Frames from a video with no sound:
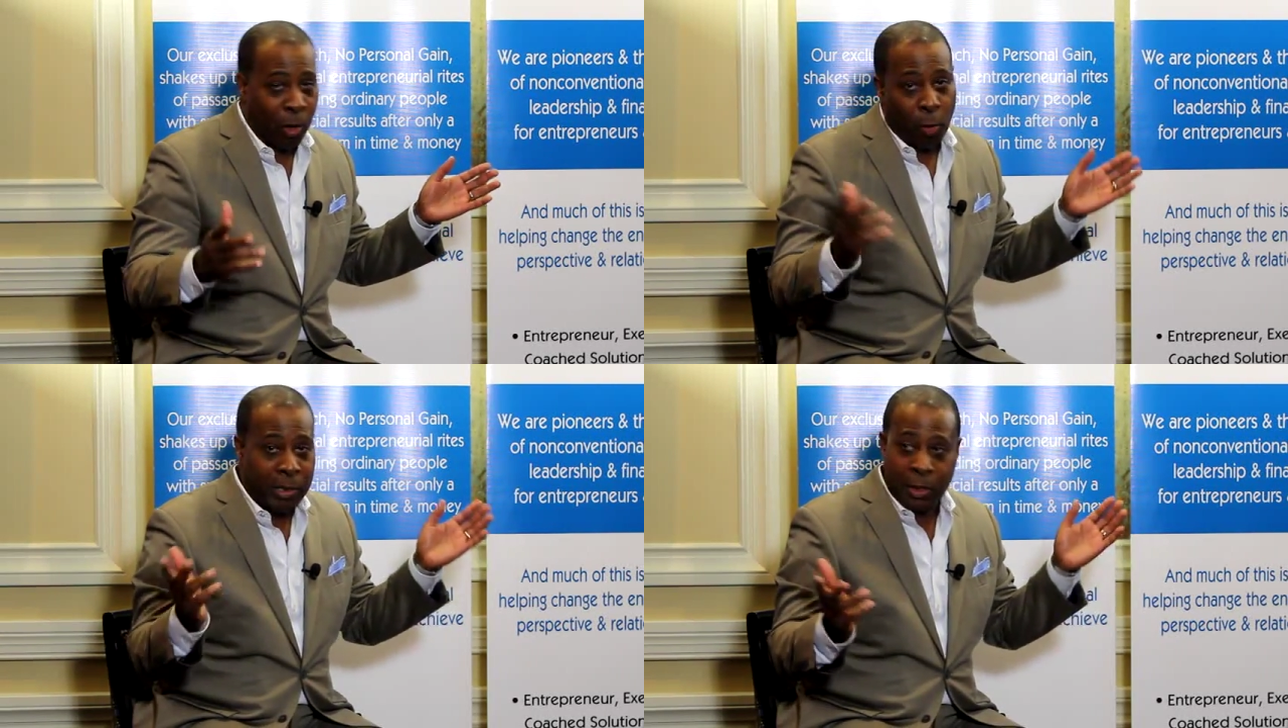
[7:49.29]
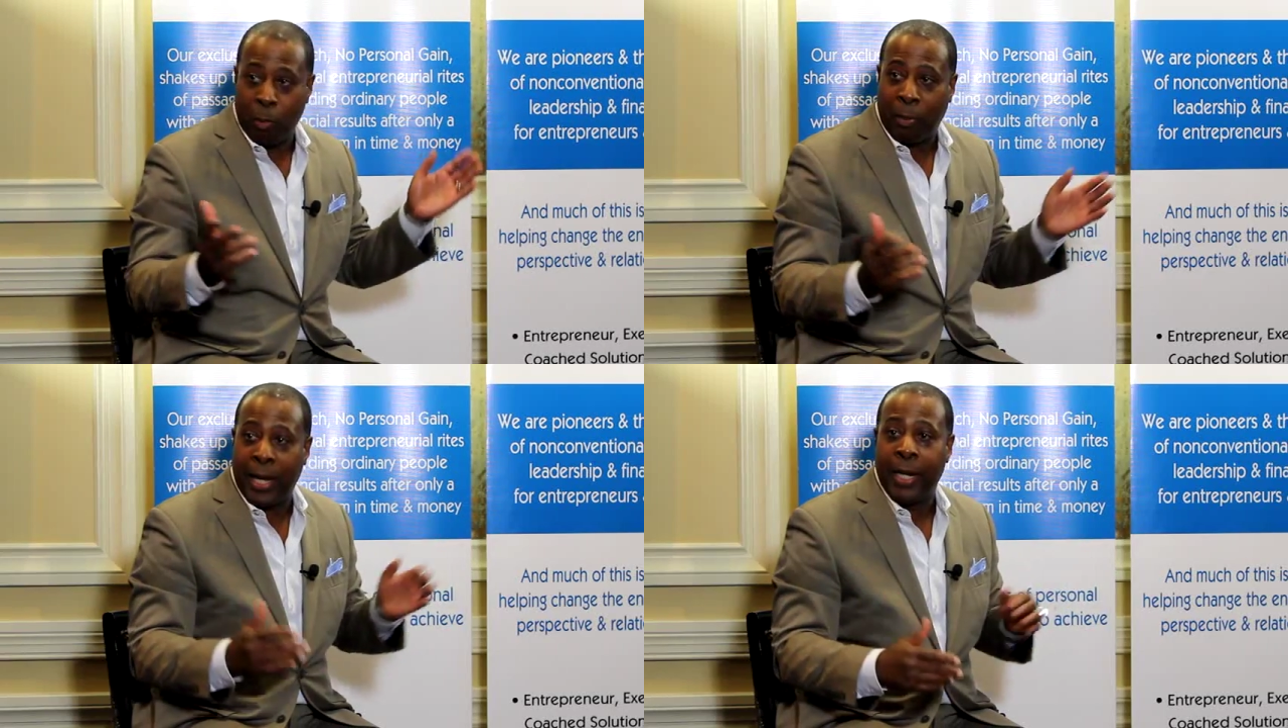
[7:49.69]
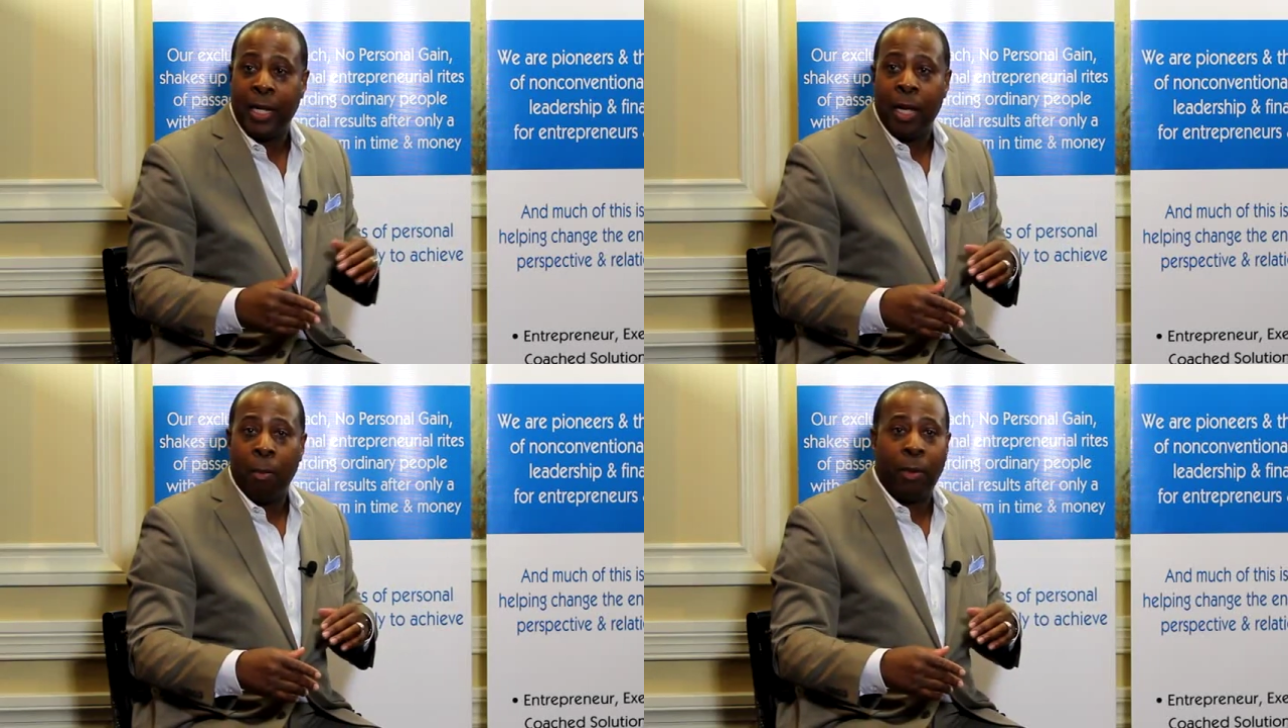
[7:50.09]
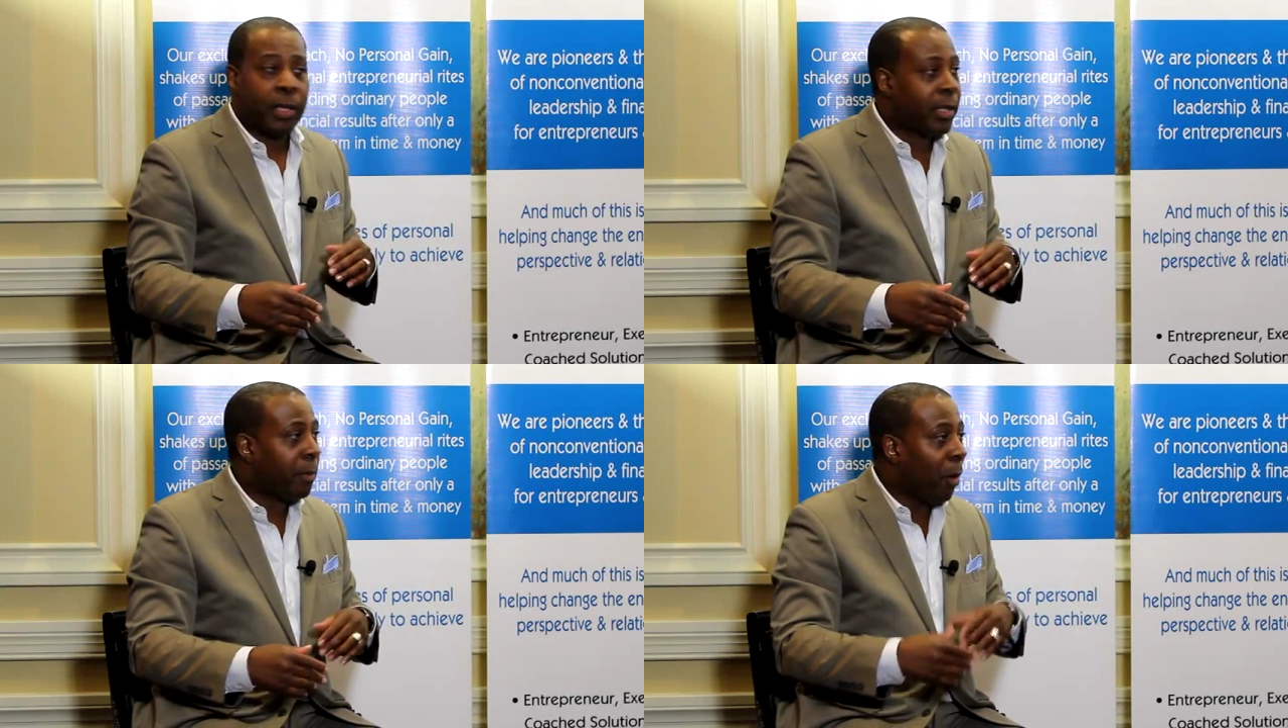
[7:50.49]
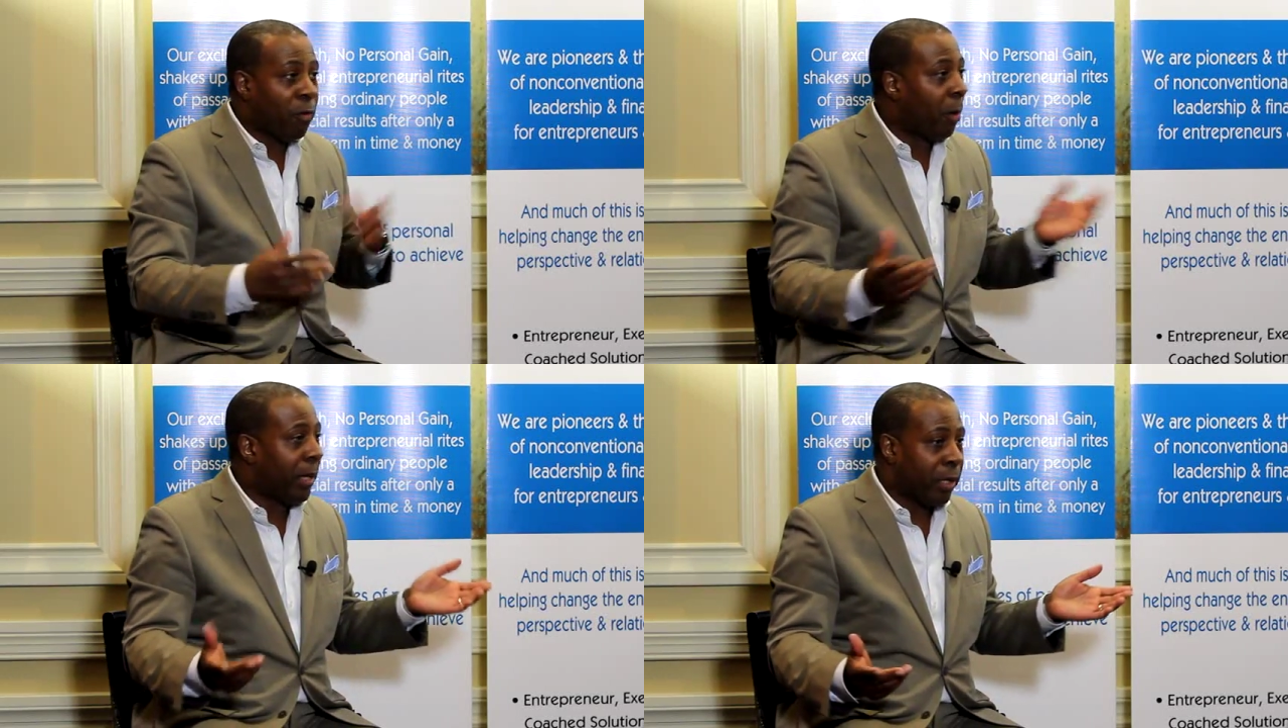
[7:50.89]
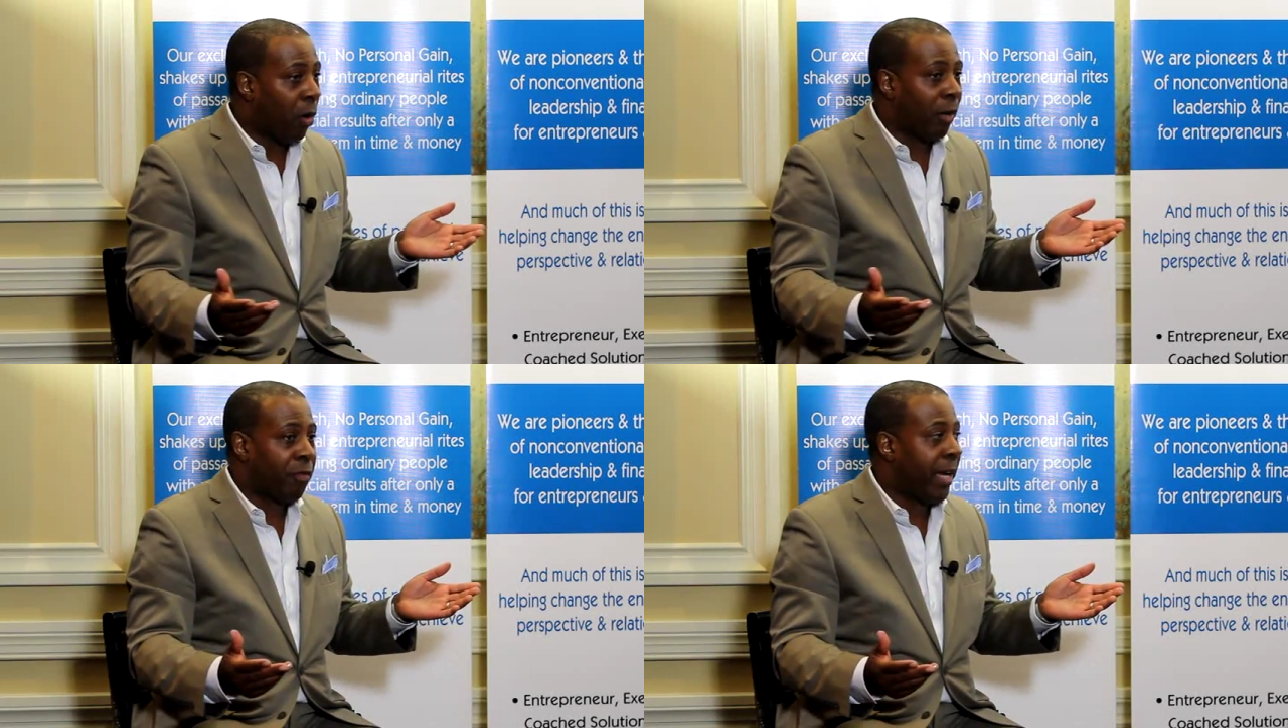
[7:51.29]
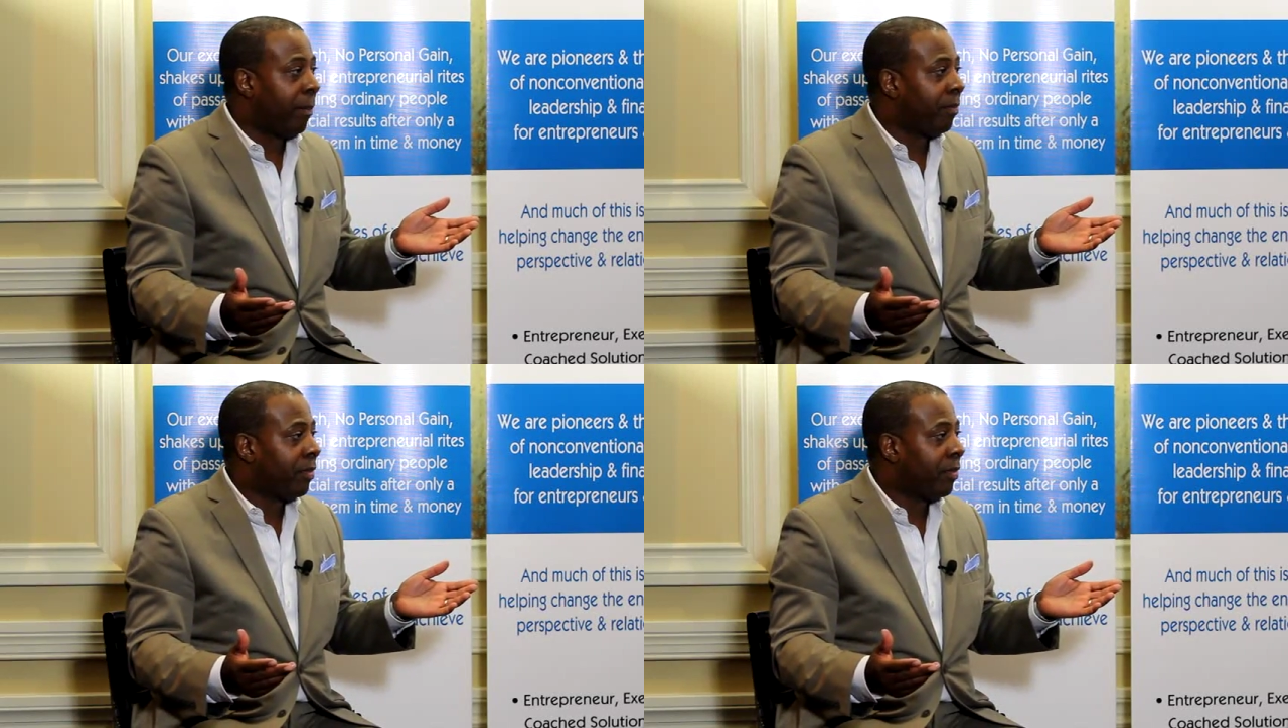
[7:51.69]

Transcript: Kobe's still playing, but both going to be in the Hall of Fame